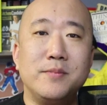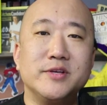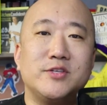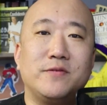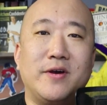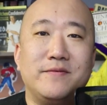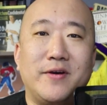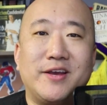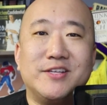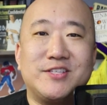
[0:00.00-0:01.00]
Minnesota Fine
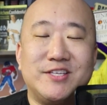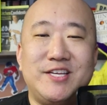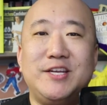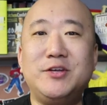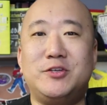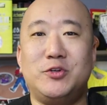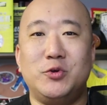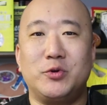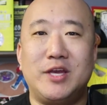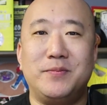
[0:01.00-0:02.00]
Vikings continued
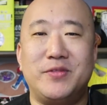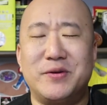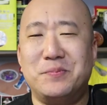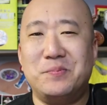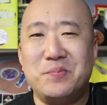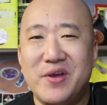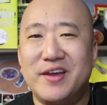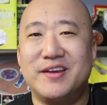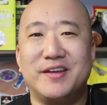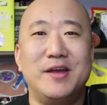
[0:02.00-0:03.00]
to keep the
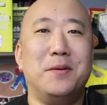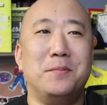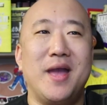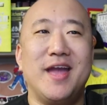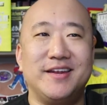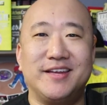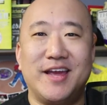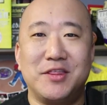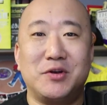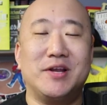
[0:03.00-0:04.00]
meh band
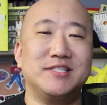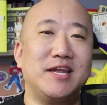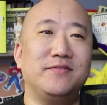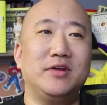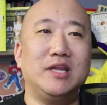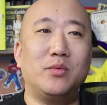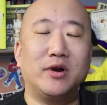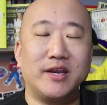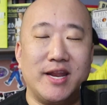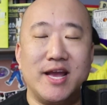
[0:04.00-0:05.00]
together as NFL
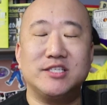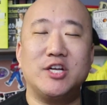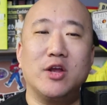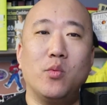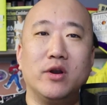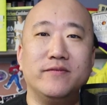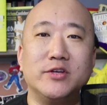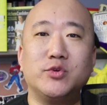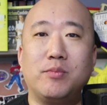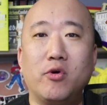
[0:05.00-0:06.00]
Network and hashtag One of
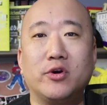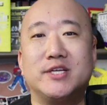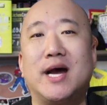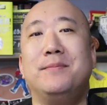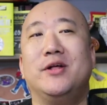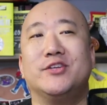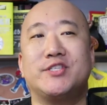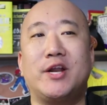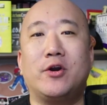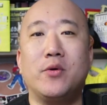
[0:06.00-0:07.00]
Us reporter Tom
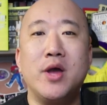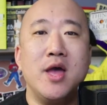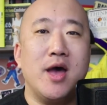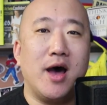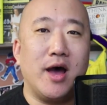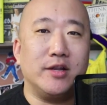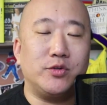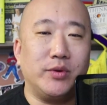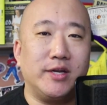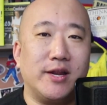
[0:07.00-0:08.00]
Pelissero
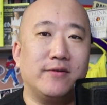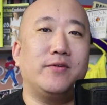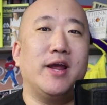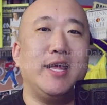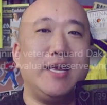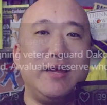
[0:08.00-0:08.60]
tweeted out Friday